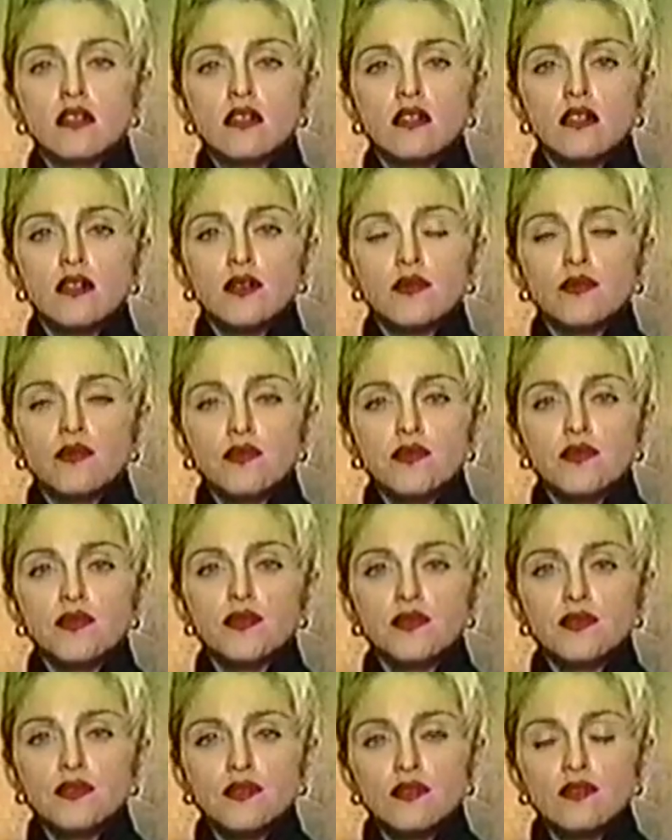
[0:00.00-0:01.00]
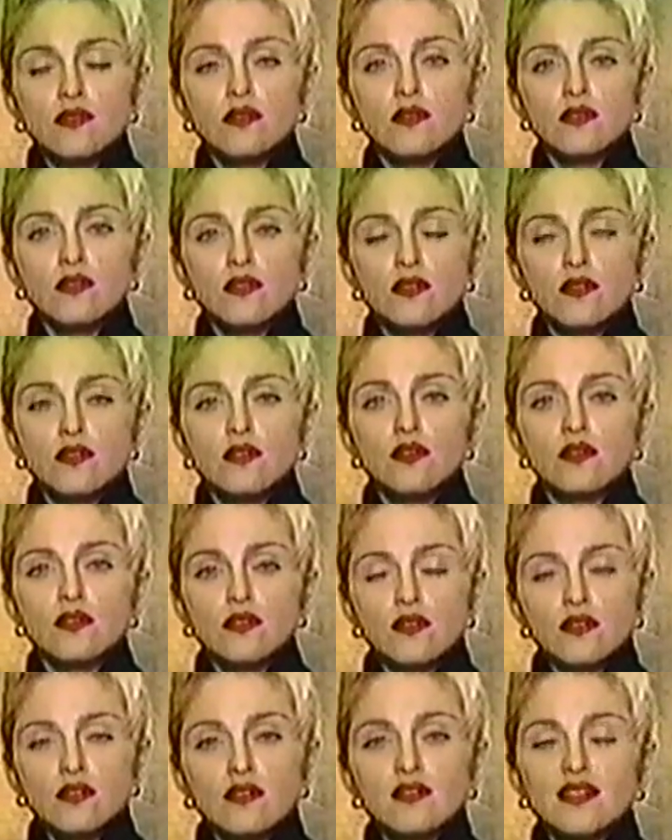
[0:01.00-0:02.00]
raised about 30 important questions, and
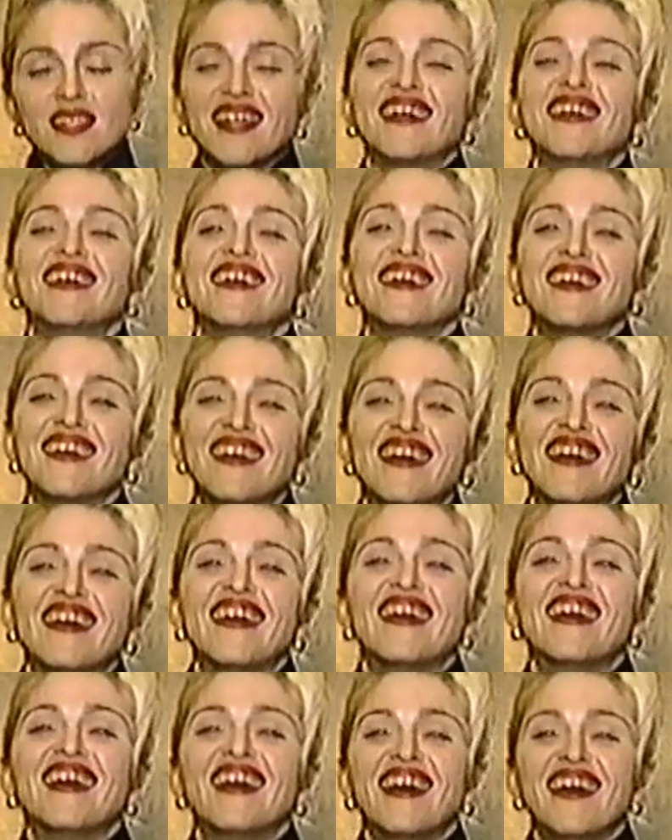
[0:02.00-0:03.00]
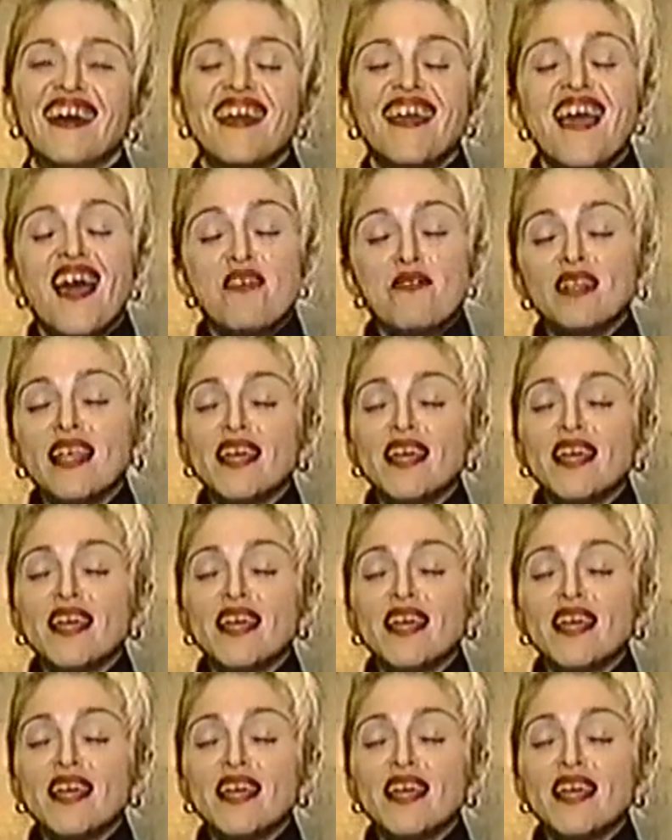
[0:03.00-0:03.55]
I think we ought to get at those when we come back.